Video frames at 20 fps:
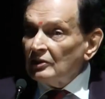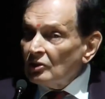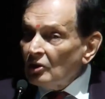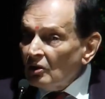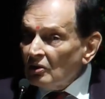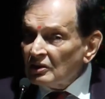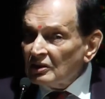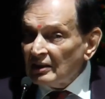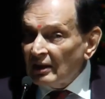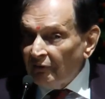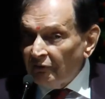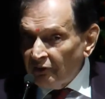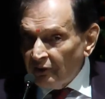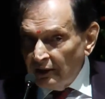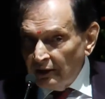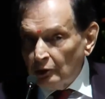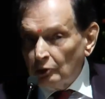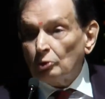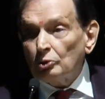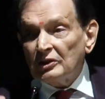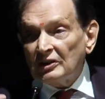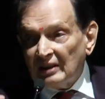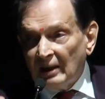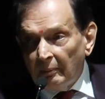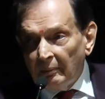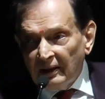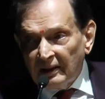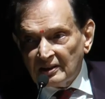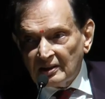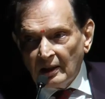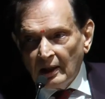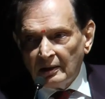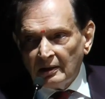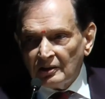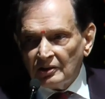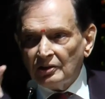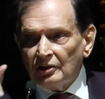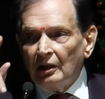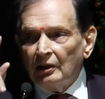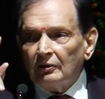Is not suffering to some extent
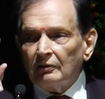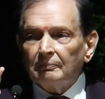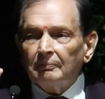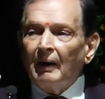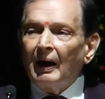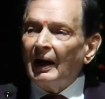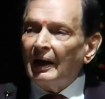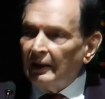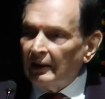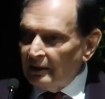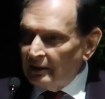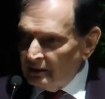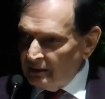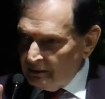a state of mind?